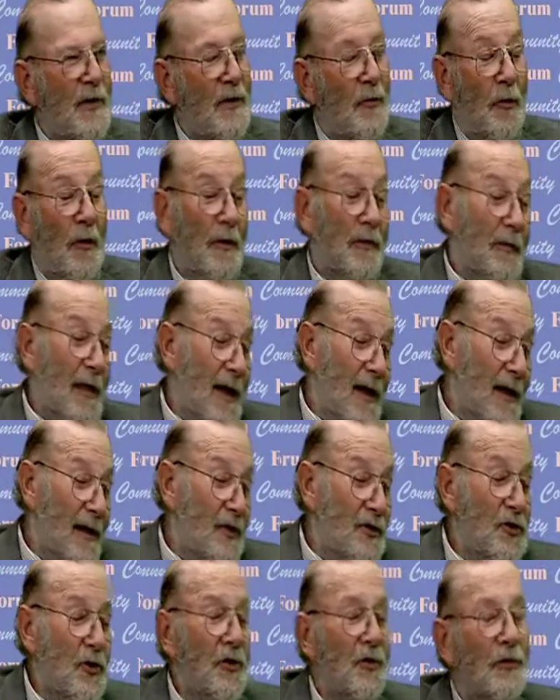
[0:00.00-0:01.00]
amazes me. Well,
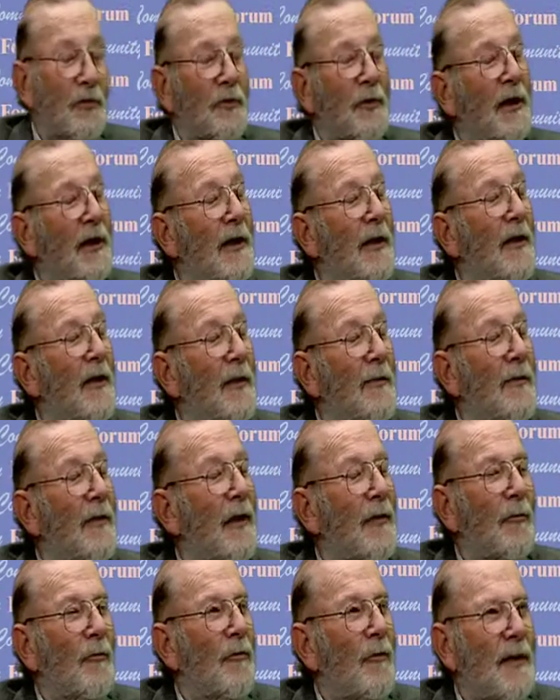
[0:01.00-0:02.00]
it shouldn't really.
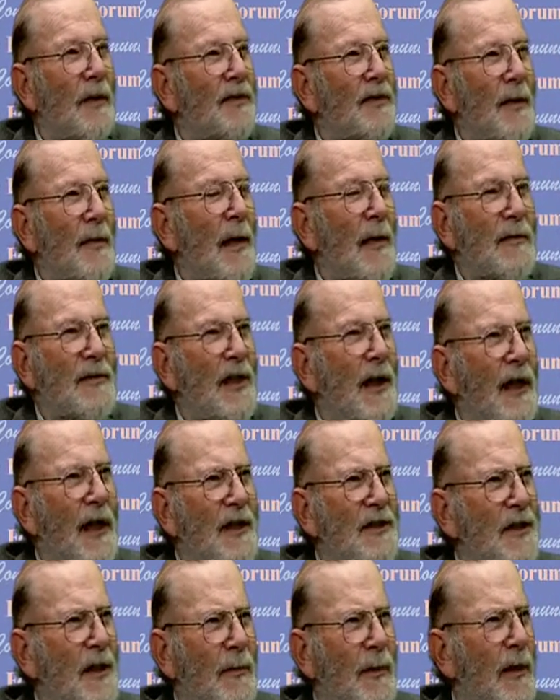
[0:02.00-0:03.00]
That, that,
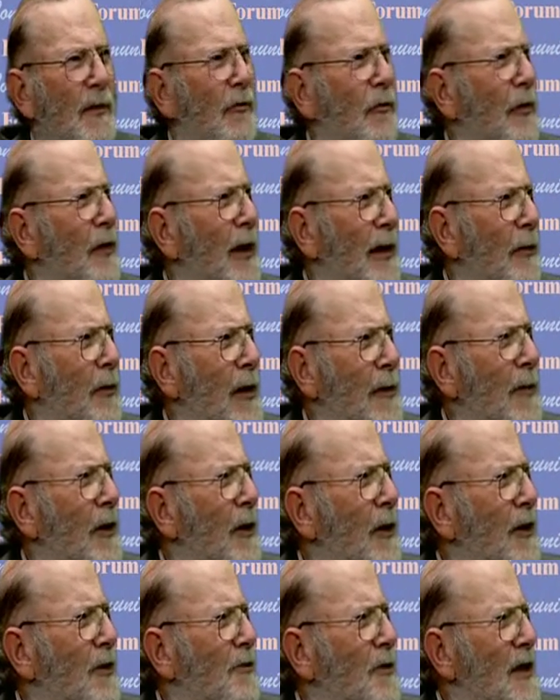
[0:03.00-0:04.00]
sometimes I'll ask somebody for
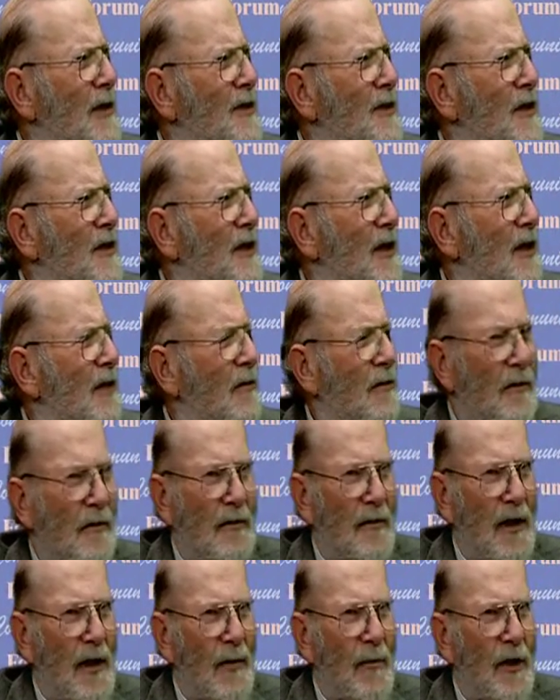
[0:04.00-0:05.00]
their email address, and I will
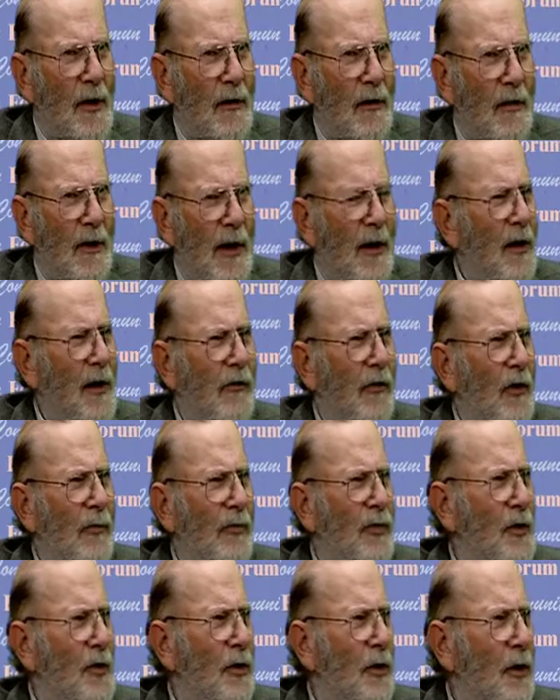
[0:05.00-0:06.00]
say, email? I
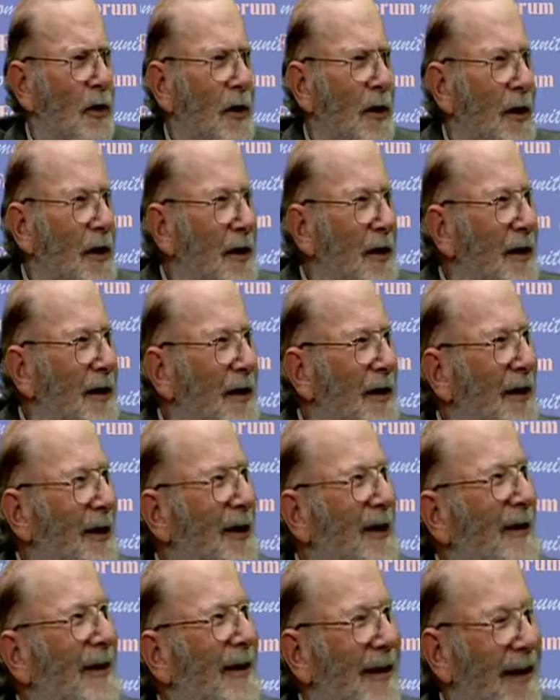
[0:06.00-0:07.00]
don't have a computer.
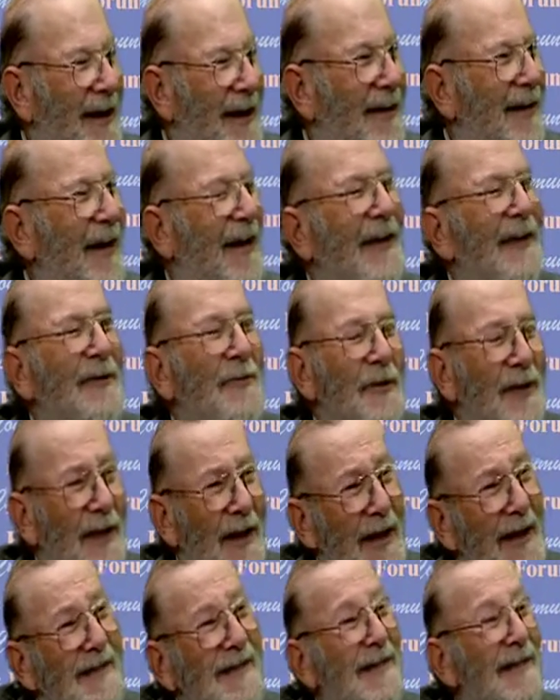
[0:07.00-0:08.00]
You know, yeah. and, and
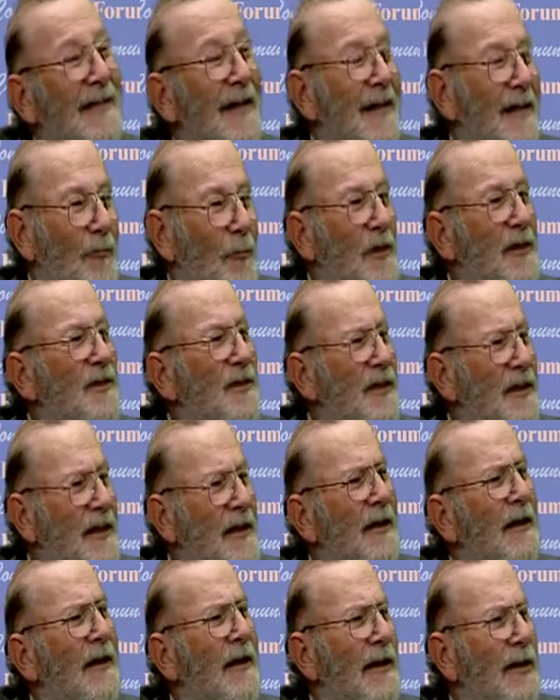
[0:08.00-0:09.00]
you realize that it,
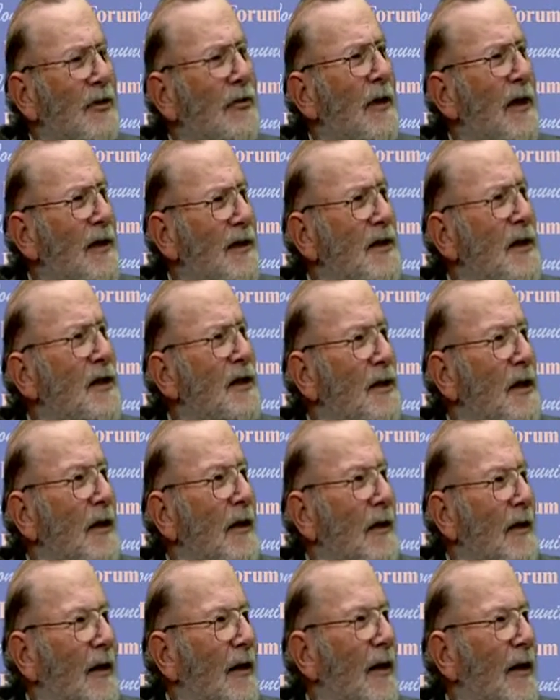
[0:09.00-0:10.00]
we're still in a
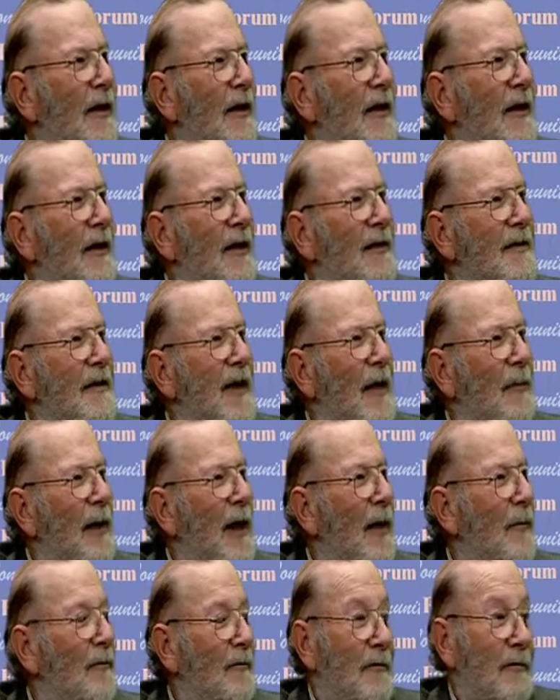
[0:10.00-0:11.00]
transition.
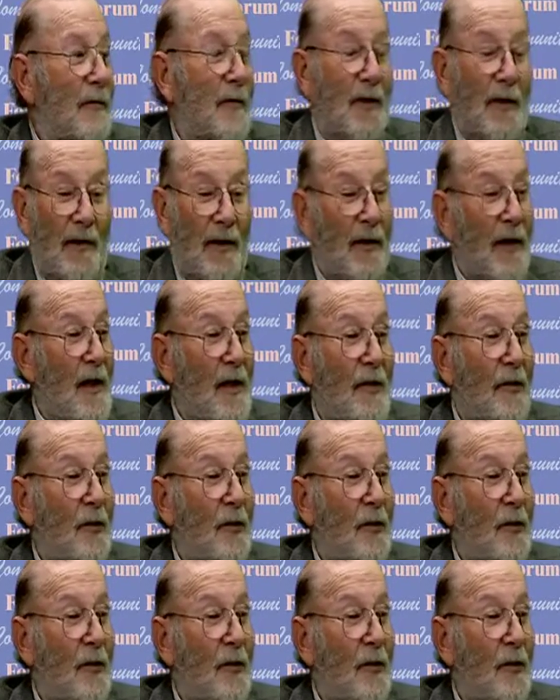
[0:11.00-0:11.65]
It, I mean, I'm,